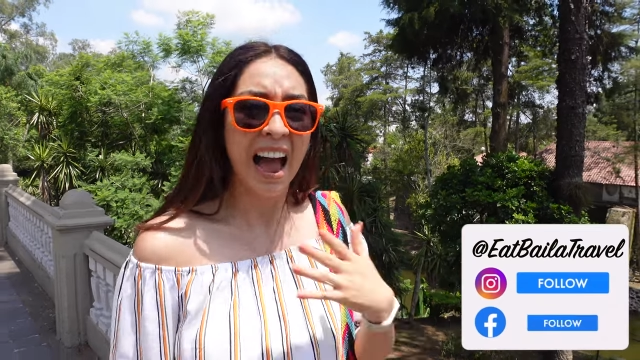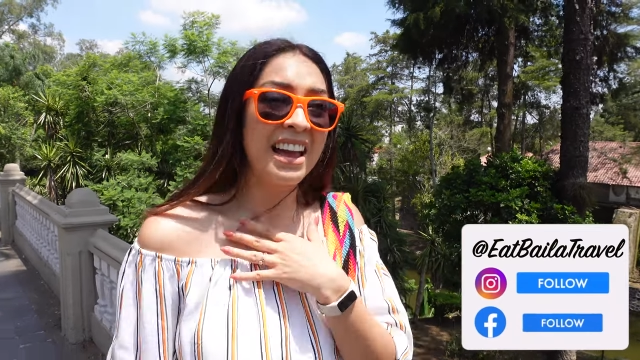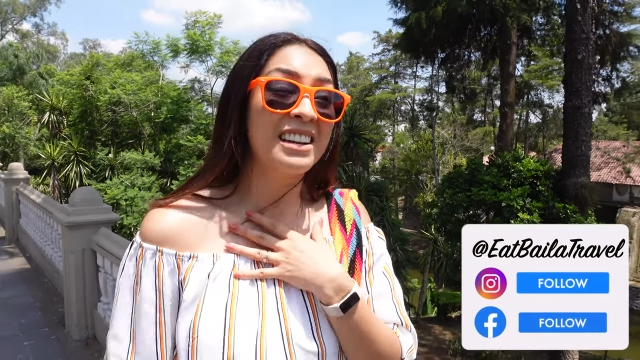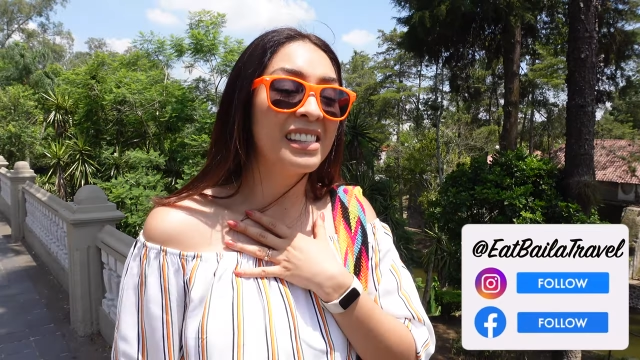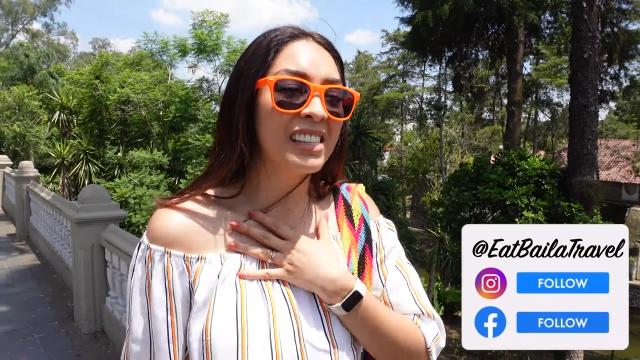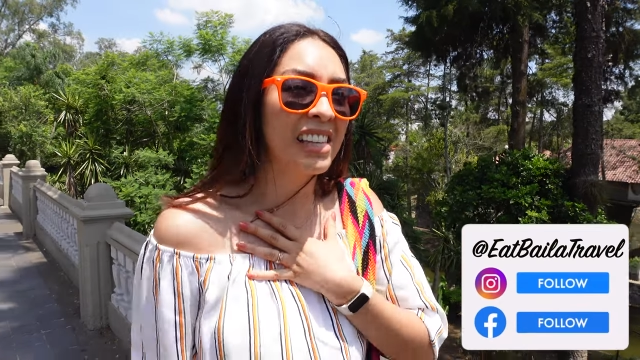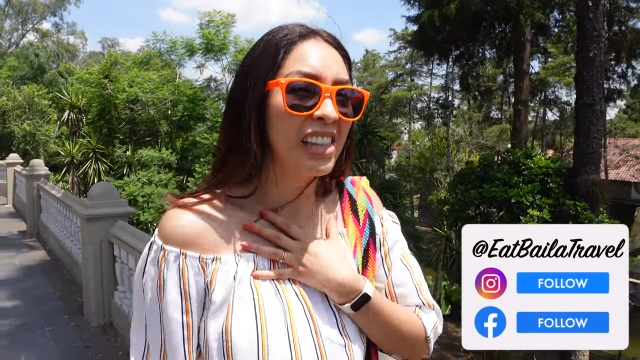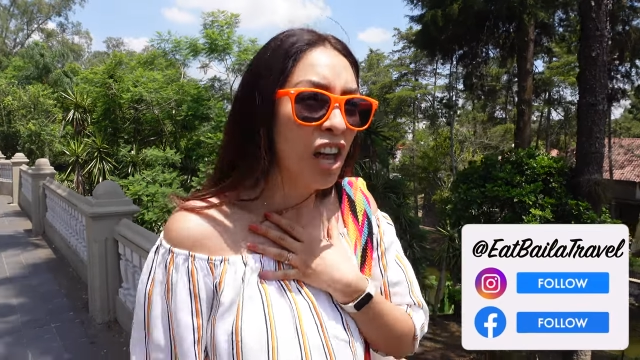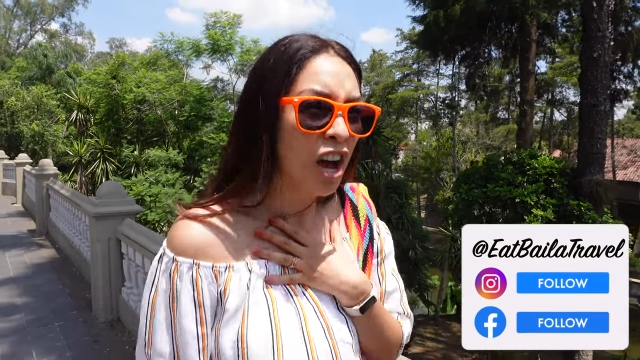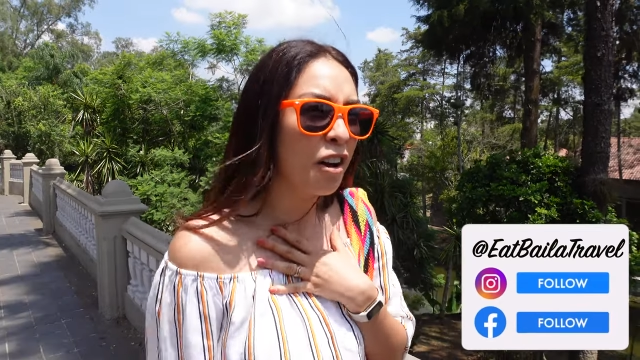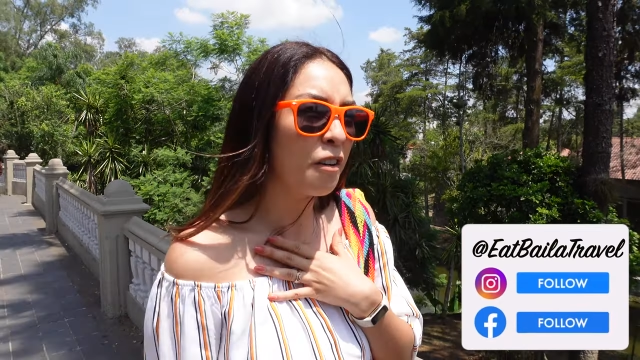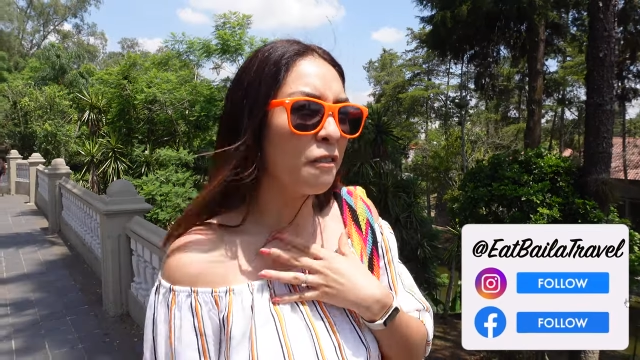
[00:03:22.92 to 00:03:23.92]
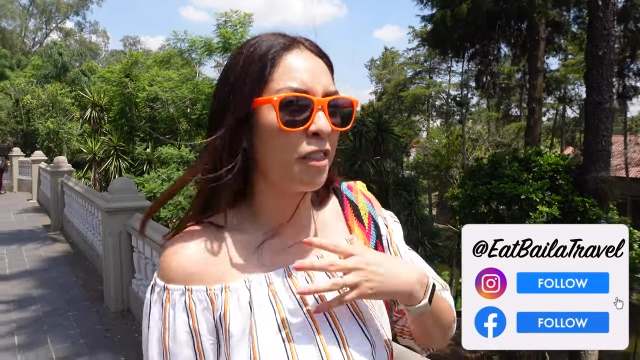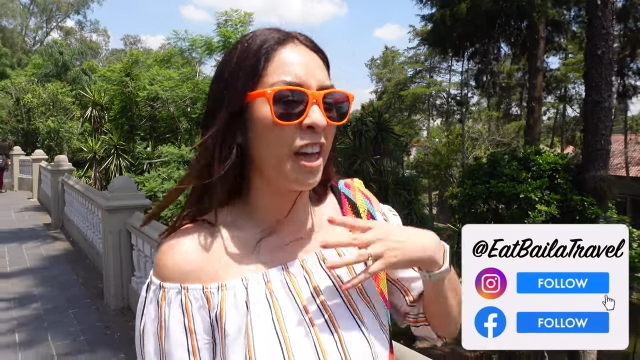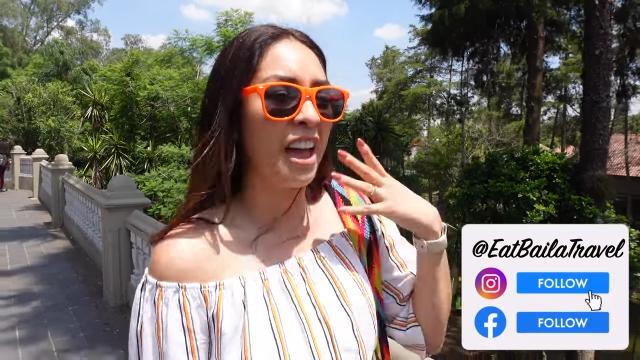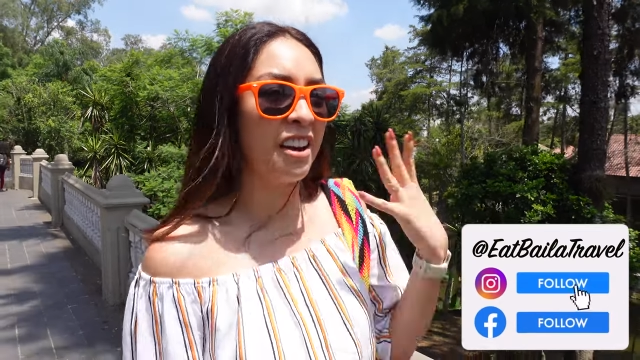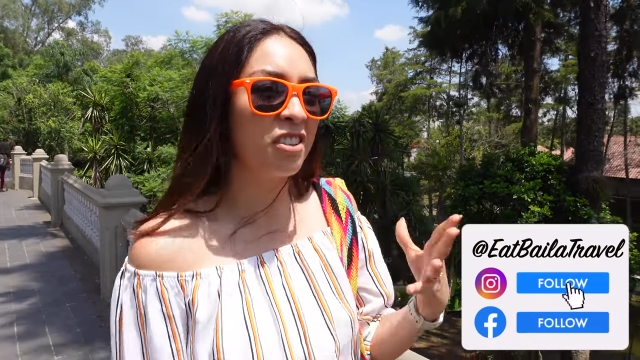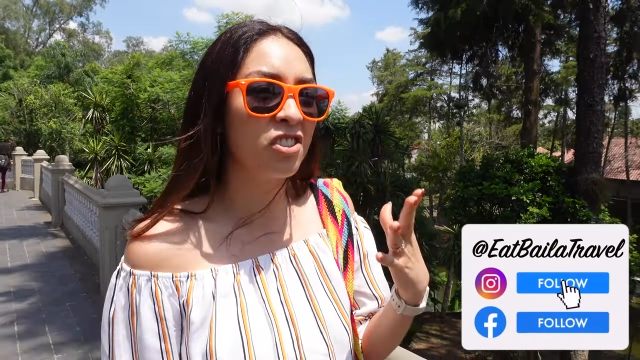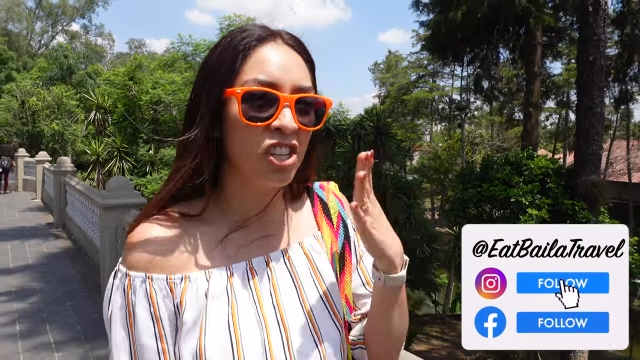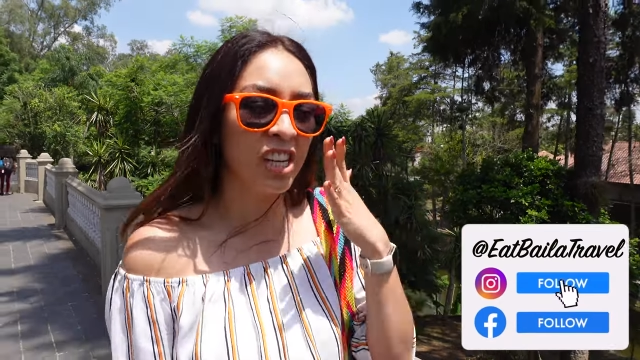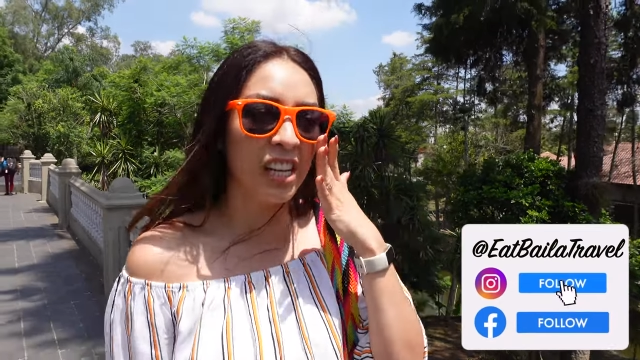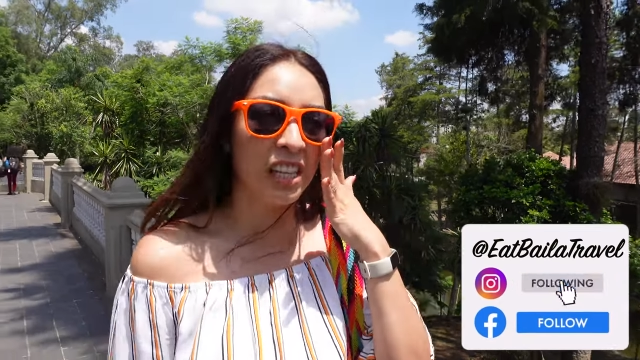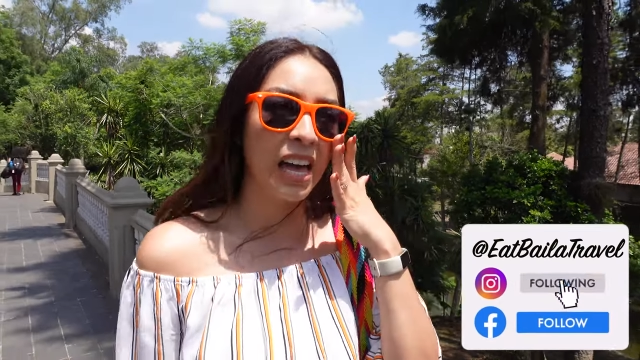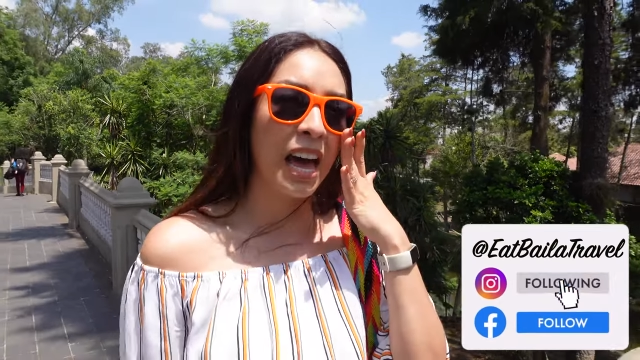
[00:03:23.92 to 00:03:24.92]
I honestly love the energy
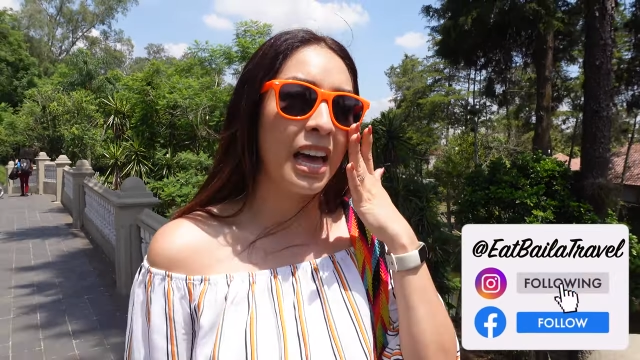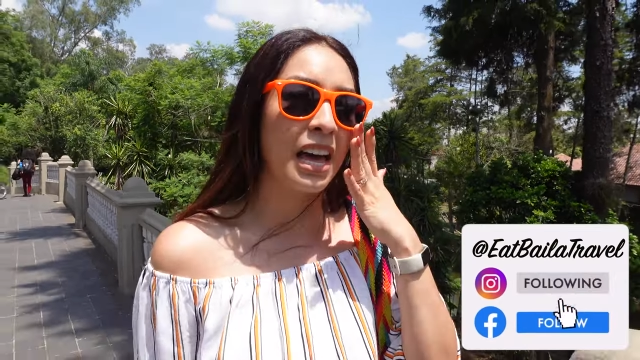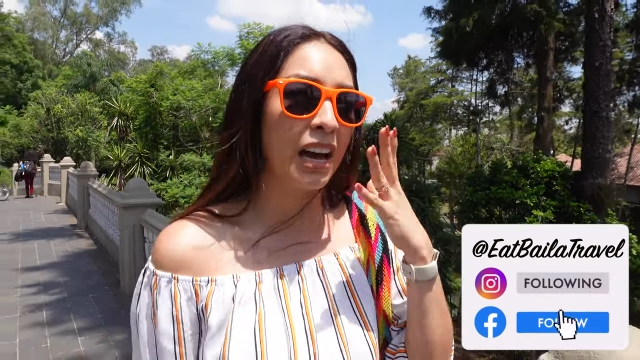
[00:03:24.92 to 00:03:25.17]
that